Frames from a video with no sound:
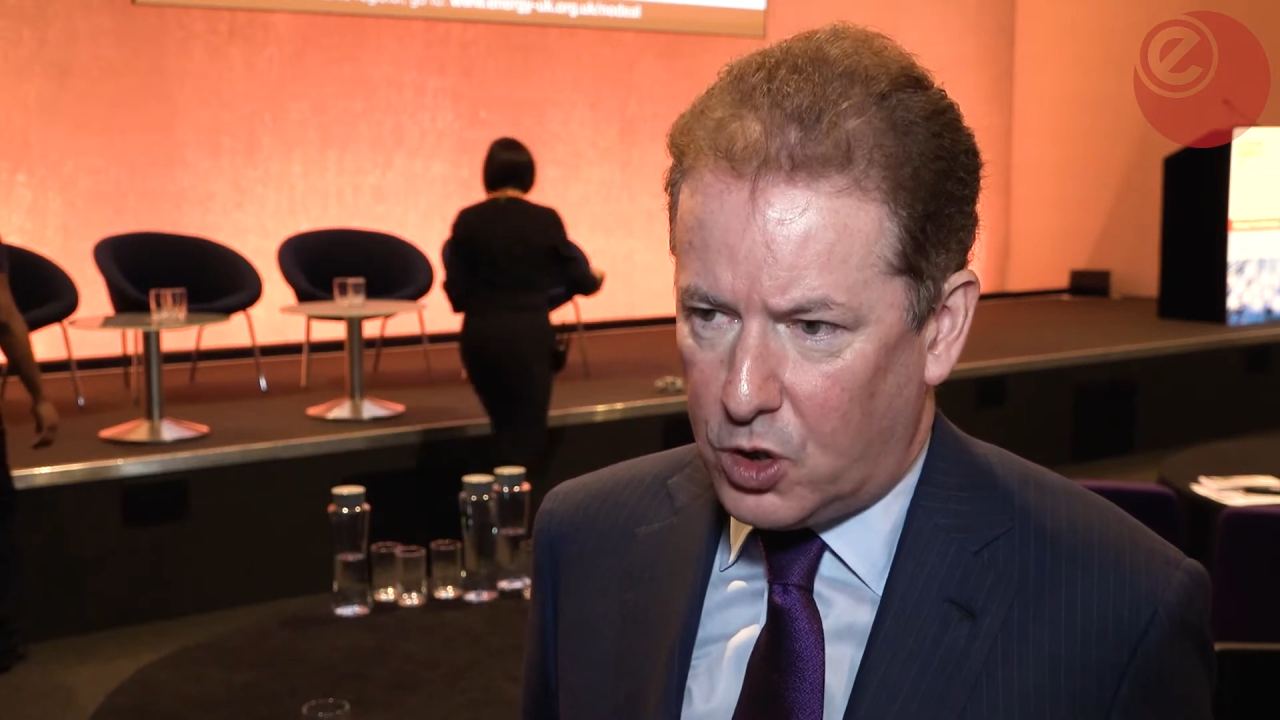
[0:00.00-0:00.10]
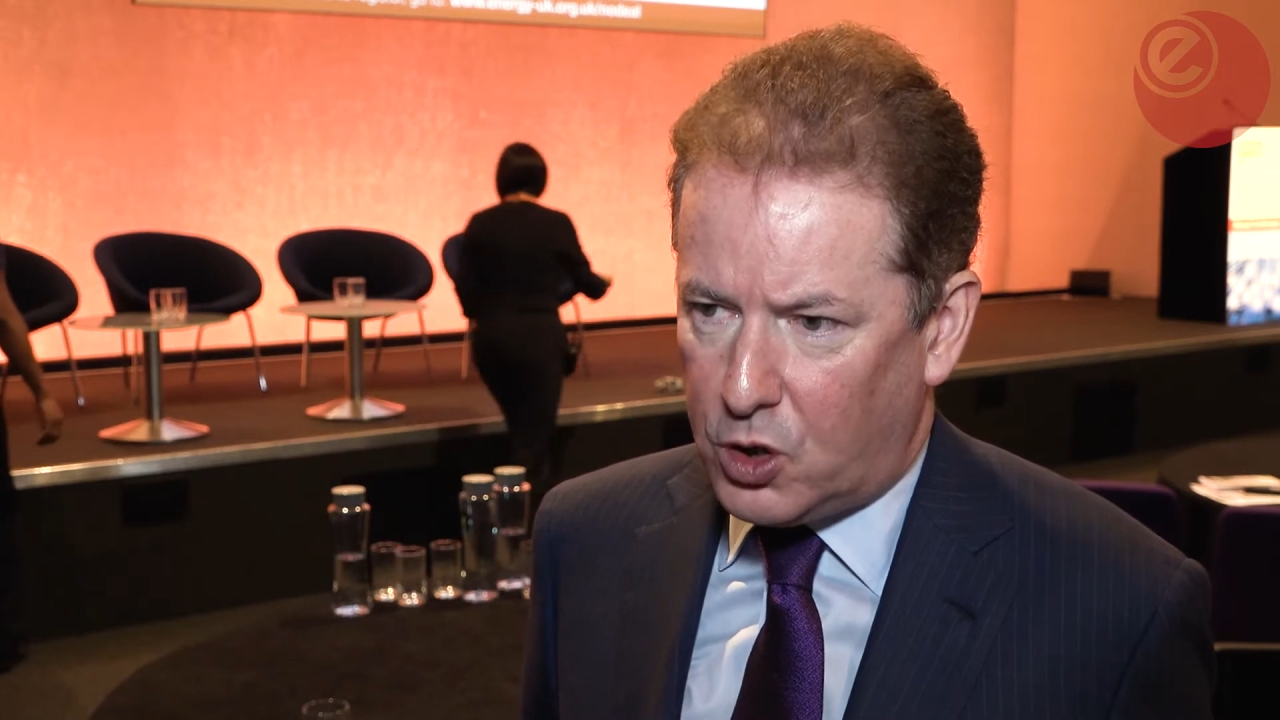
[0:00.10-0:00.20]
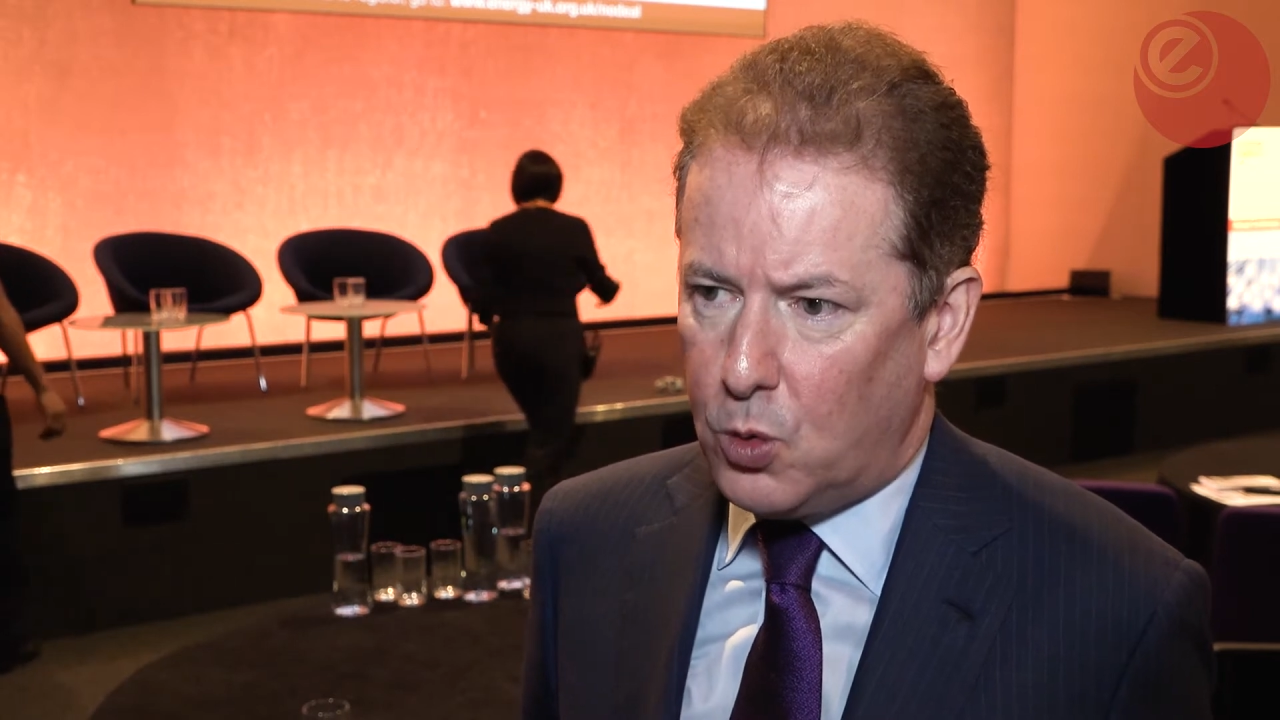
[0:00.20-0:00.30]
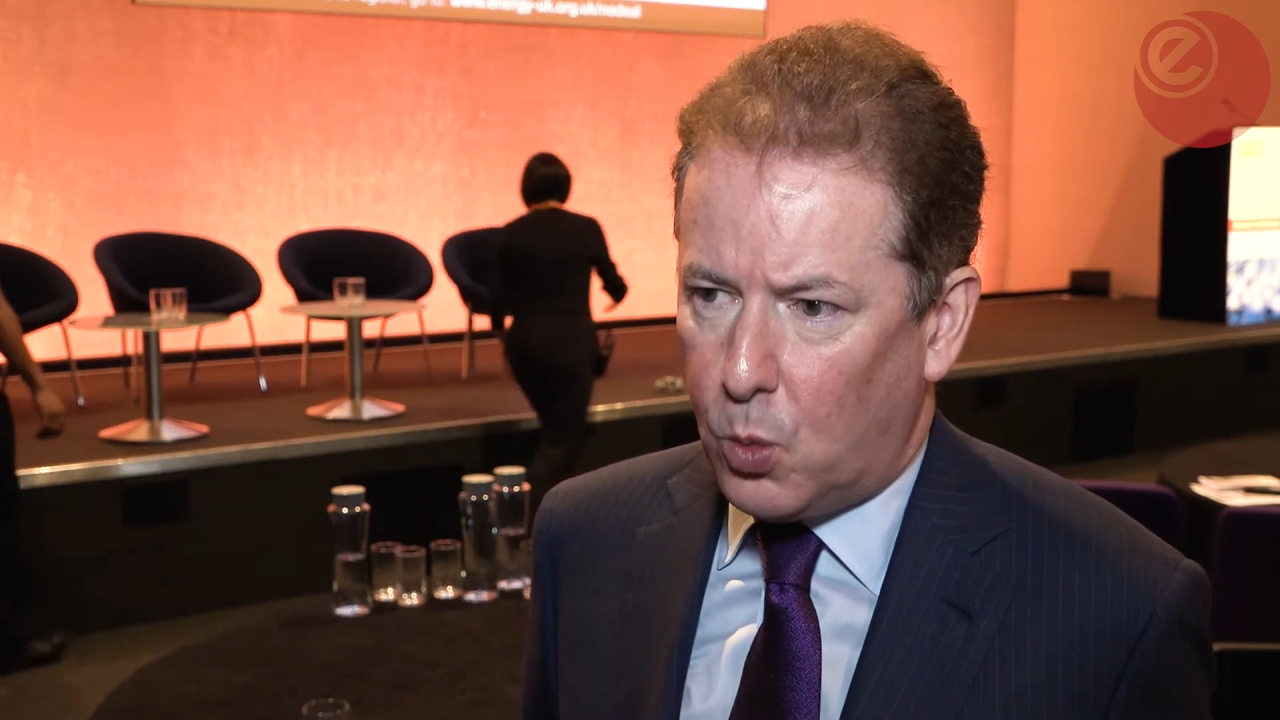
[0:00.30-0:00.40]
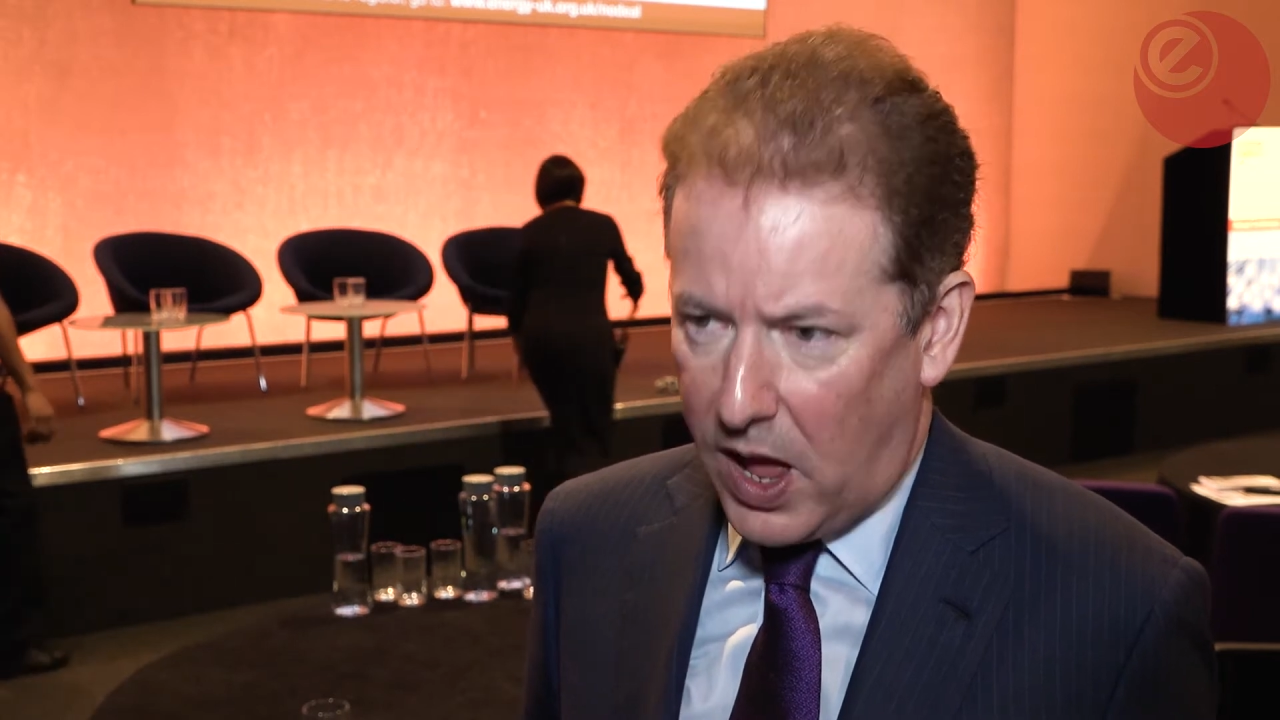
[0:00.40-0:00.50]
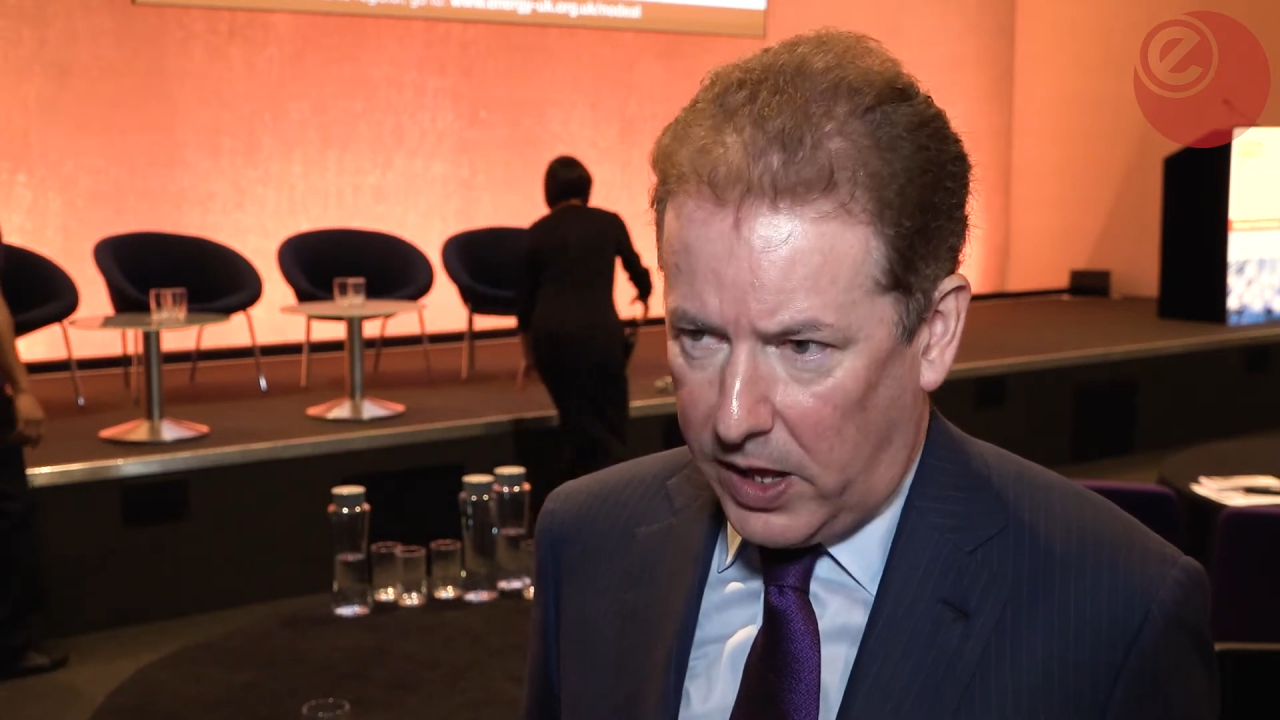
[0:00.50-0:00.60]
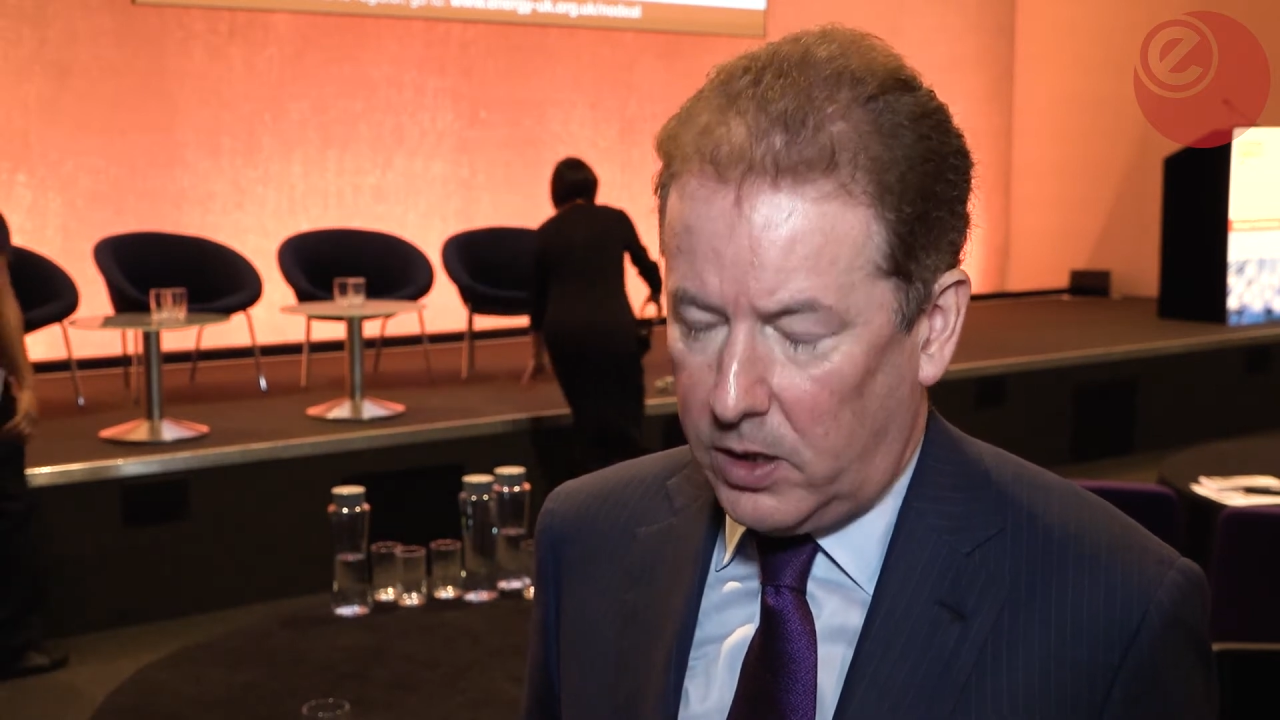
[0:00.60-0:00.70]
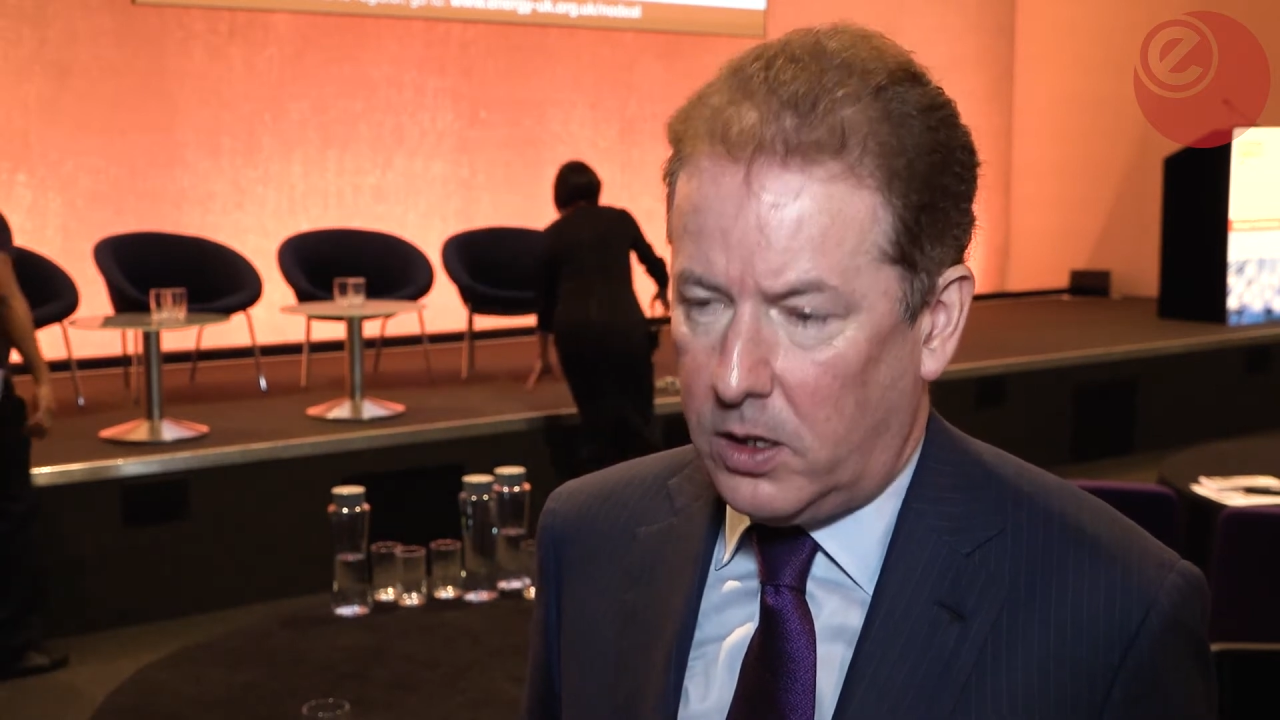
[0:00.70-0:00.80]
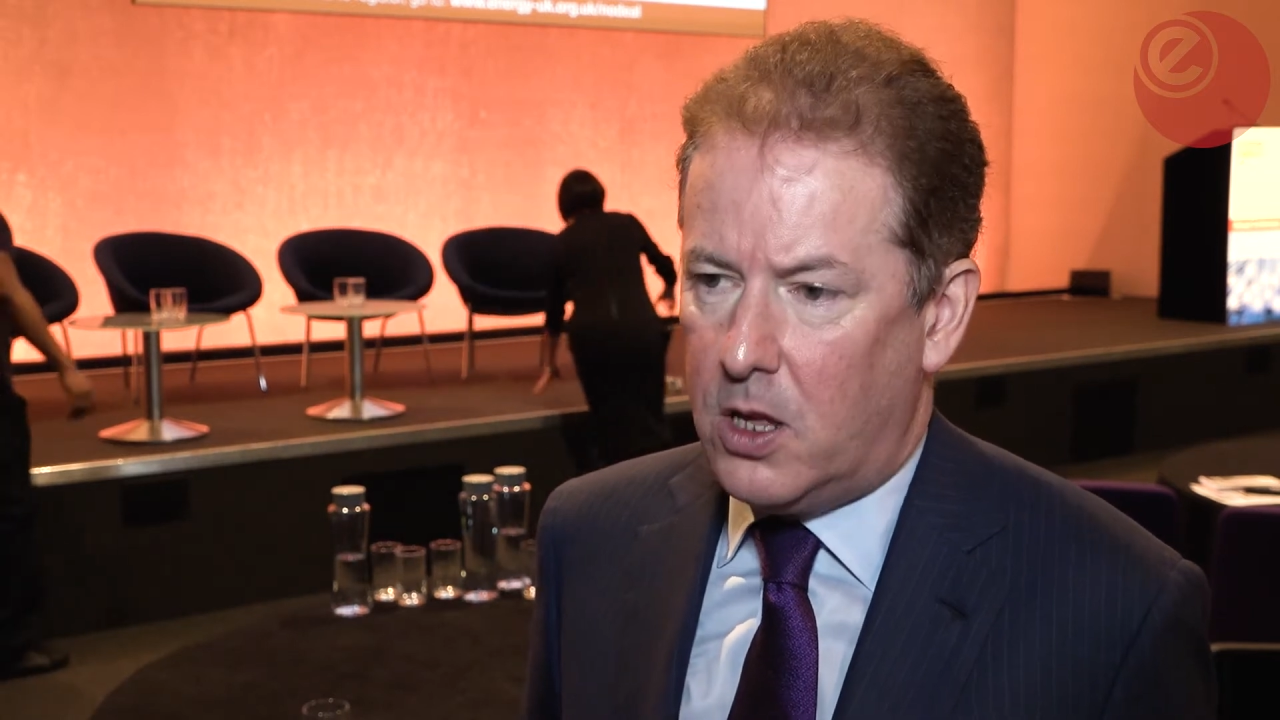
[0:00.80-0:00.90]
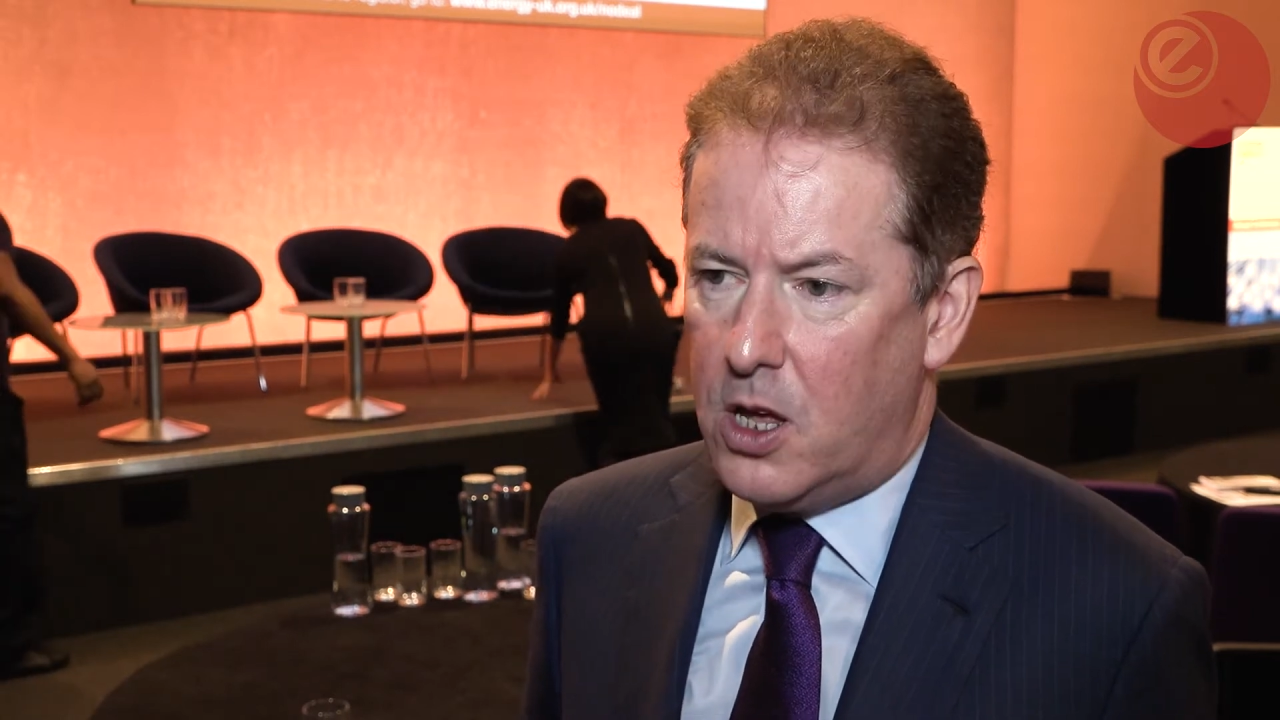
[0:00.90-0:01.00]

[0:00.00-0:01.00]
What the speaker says: do well